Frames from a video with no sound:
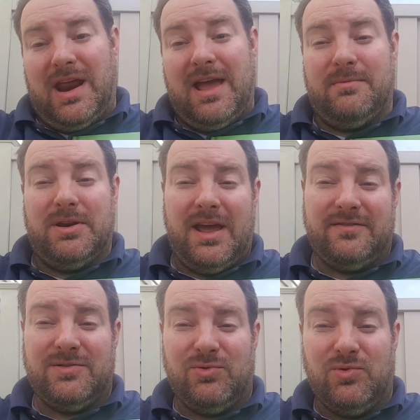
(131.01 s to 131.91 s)
I am going to
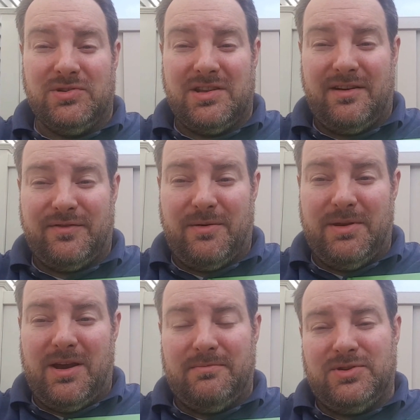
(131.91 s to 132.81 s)
have some cool stuff
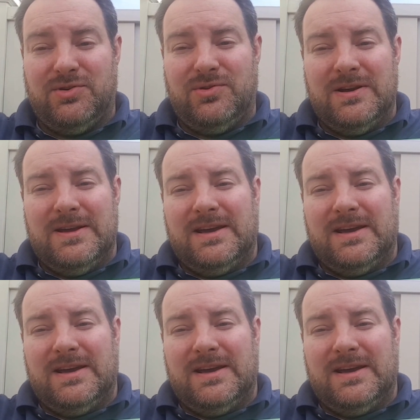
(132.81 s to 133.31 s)
coming up too.